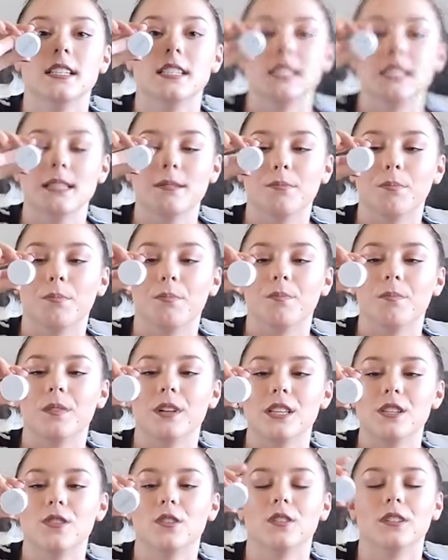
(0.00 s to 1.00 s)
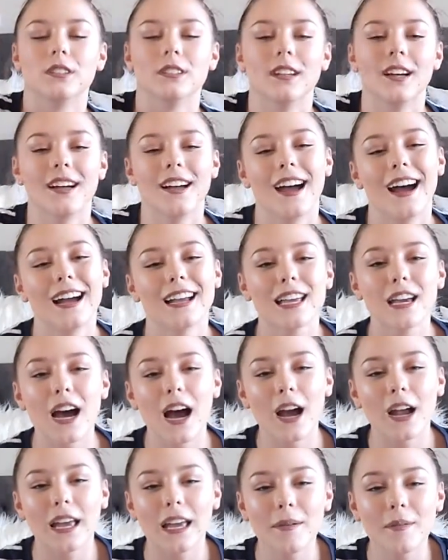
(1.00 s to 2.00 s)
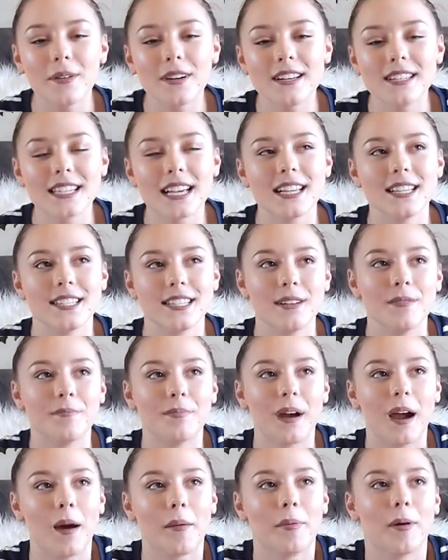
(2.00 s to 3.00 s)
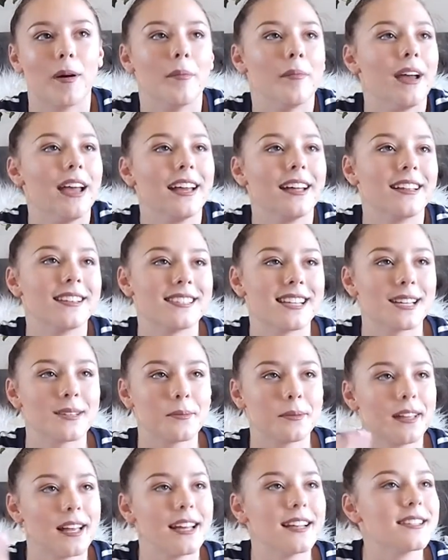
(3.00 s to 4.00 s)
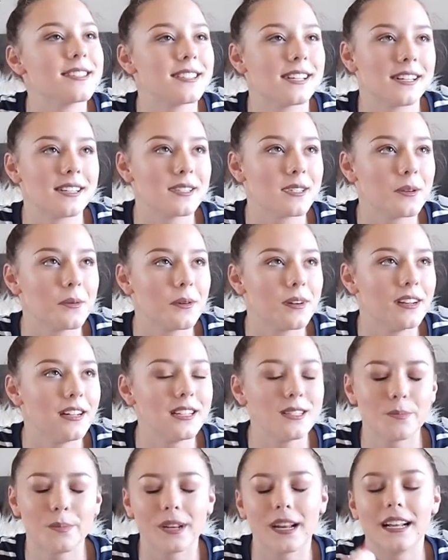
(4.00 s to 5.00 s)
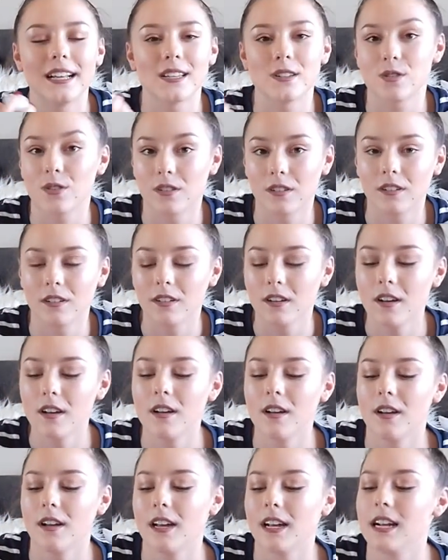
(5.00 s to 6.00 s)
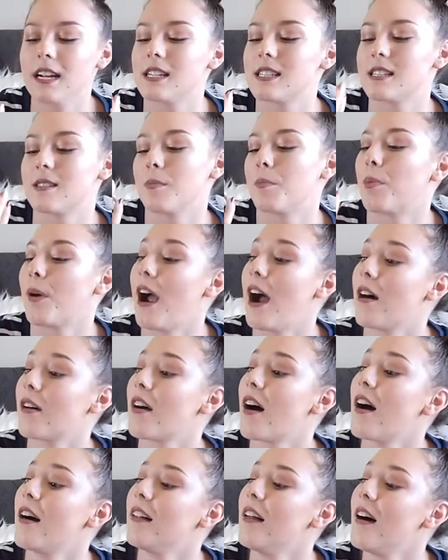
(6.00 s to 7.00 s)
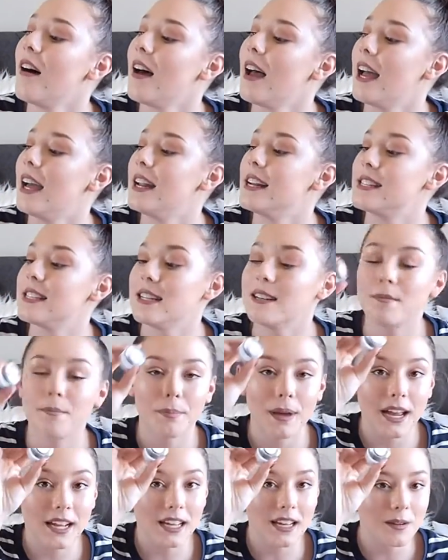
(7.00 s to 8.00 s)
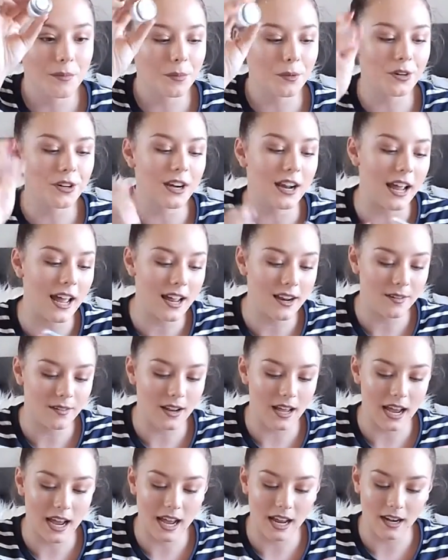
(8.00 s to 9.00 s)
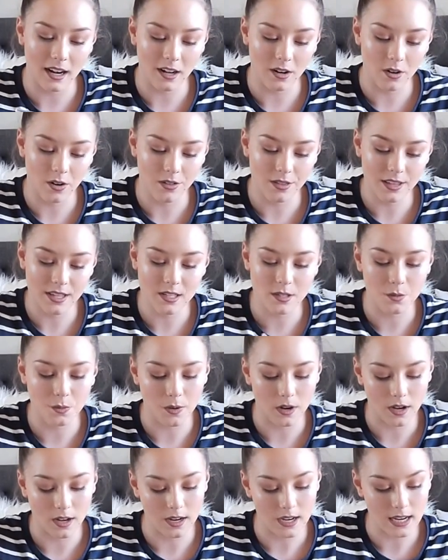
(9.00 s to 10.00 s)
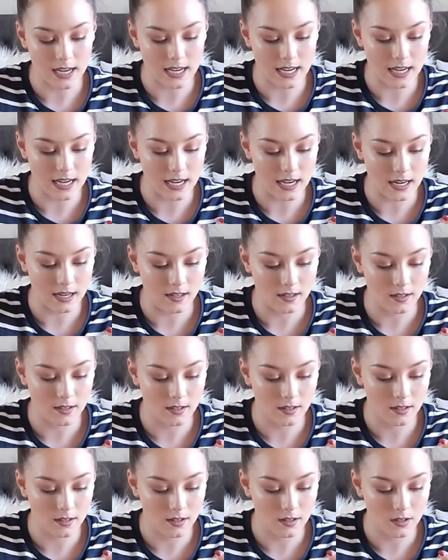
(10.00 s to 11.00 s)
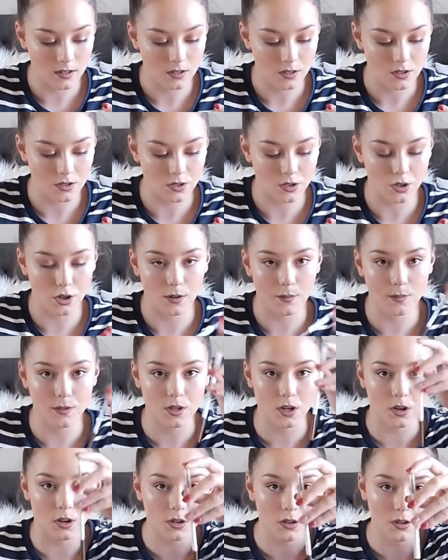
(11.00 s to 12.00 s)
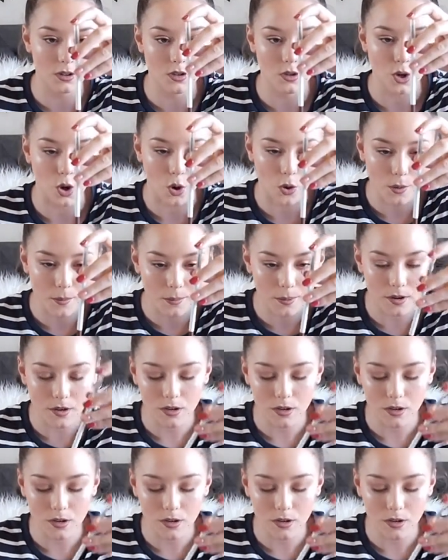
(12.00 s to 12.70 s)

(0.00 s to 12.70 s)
dip, it's not, I keep going to say dip brow pomade because that's what the Anastasia one is, but it's not. It's a brow colour and it's in Banging Brunette, and I got this one in Dope Taupe.